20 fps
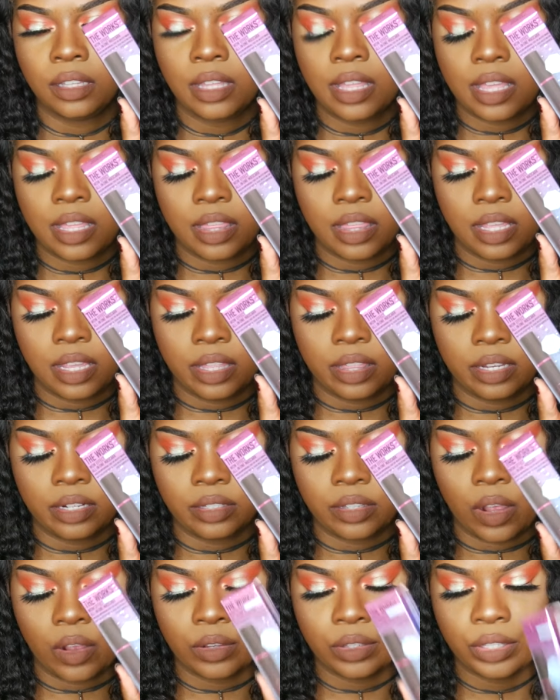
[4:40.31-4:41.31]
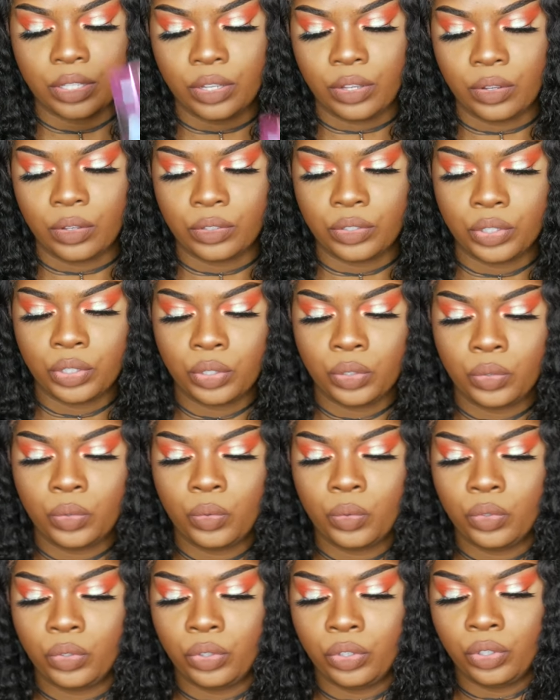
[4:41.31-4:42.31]
And then there's also
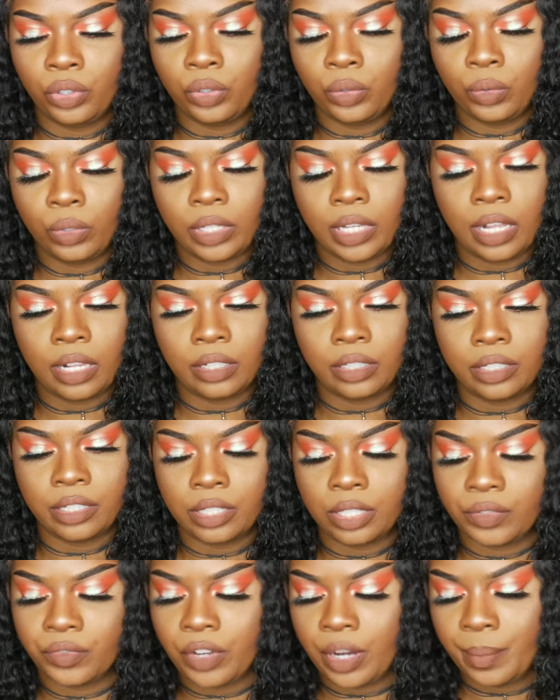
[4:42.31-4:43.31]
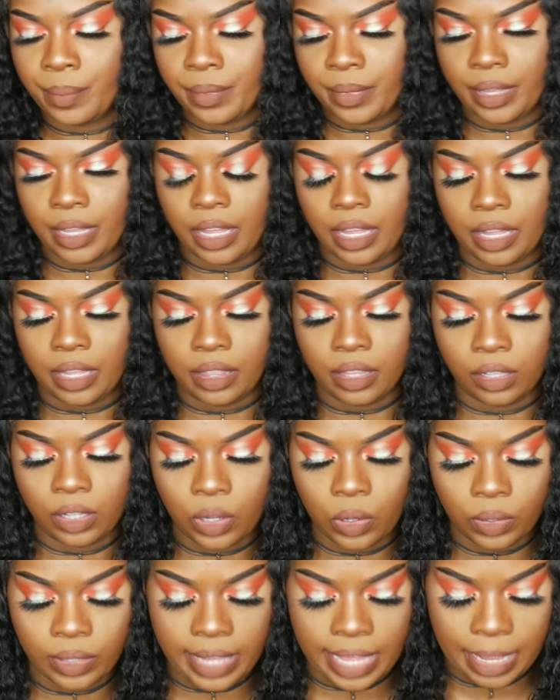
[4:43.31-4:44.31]
two new colors from uh, the
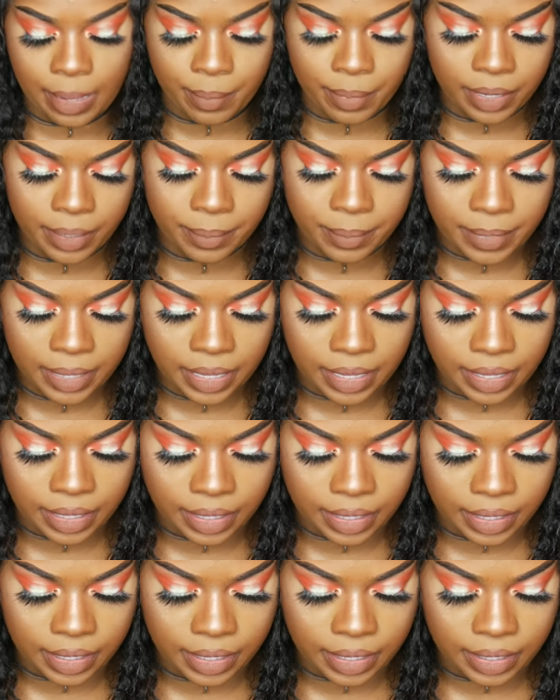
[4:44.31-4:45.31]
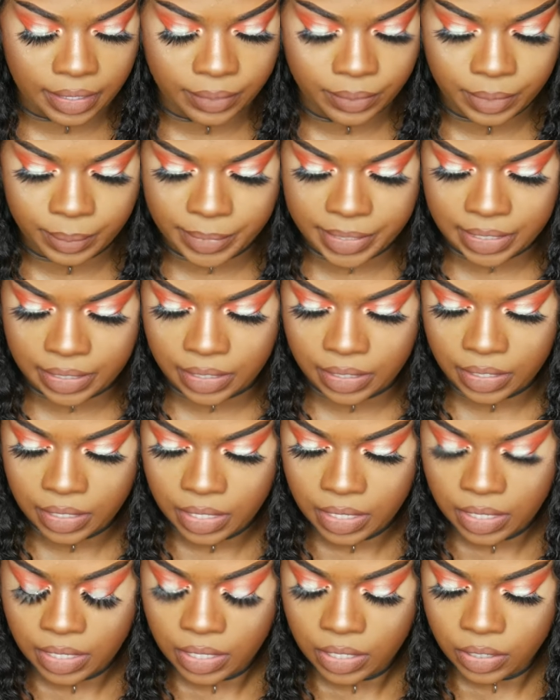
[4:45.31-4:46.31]
Co-Lab, uh, let me see,
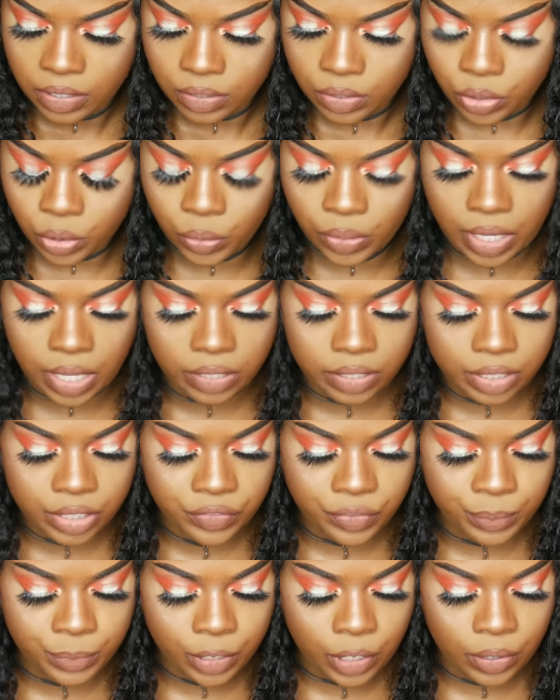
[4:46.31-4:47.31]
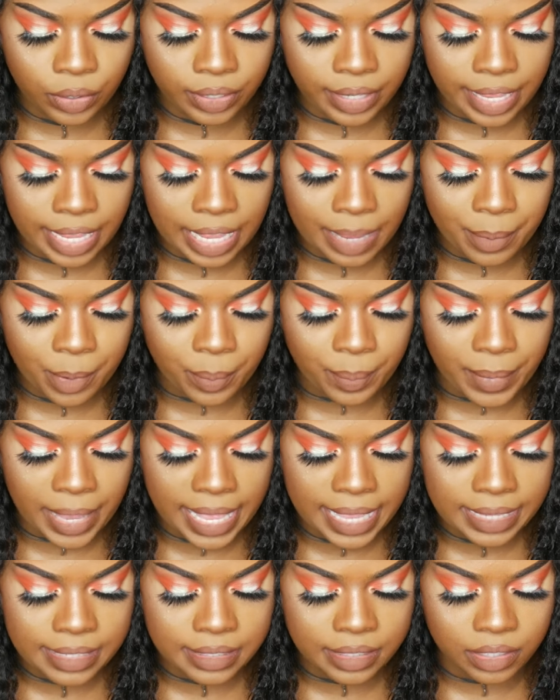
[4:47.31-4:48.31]
two colors from Co-Lab
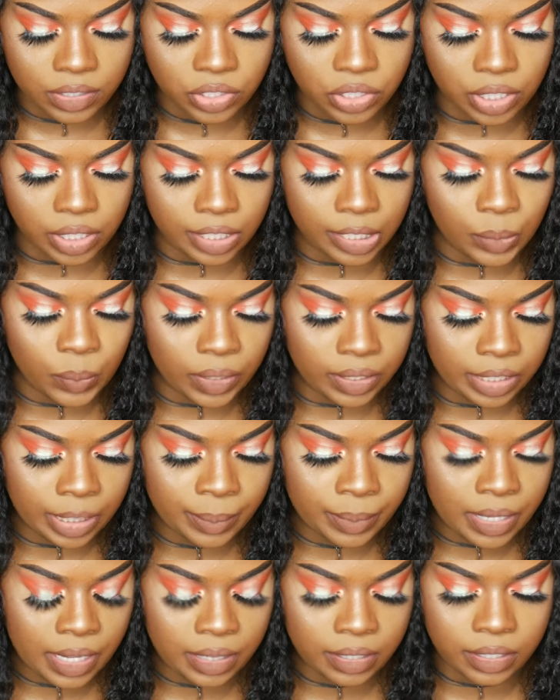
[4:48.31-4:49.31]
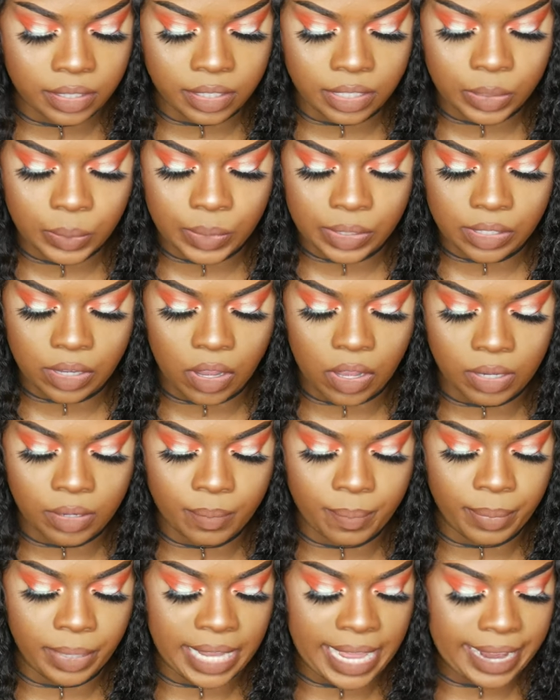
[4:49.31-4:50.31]
Matte Addiction Liquid Lip Color. This one's
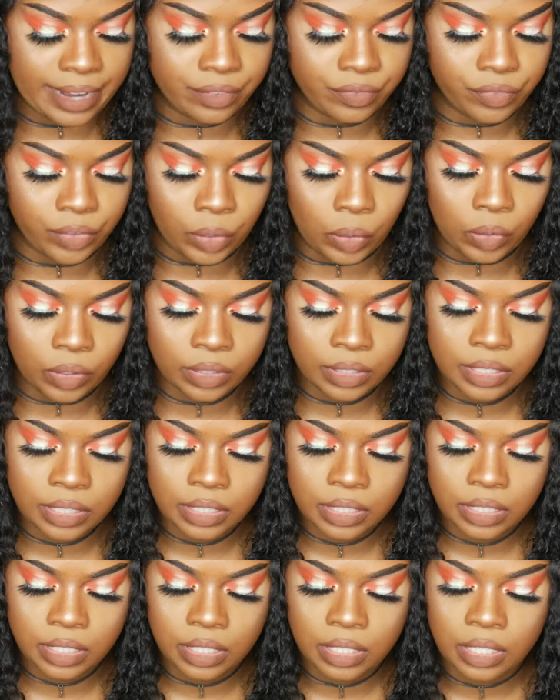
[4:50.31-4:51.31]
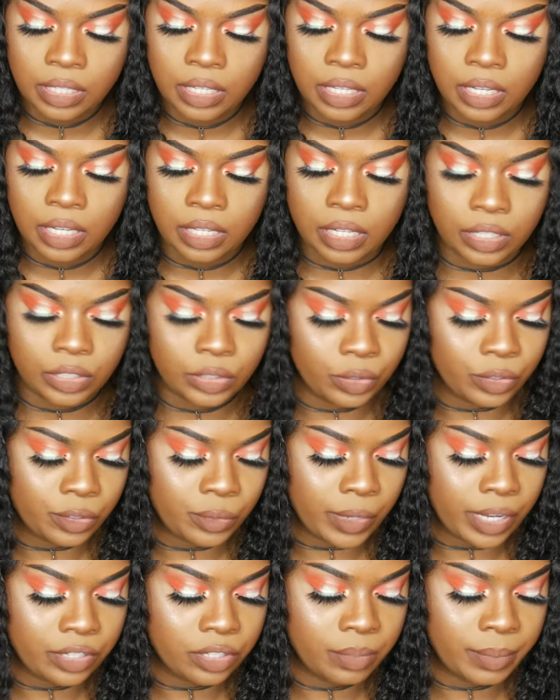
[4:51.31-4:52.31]
called Blindfold. I'll do a
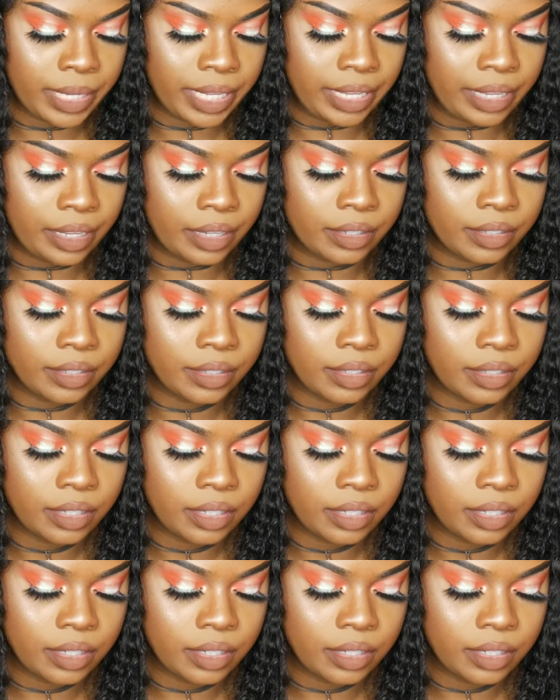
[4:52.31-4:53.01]
swatch on my hand.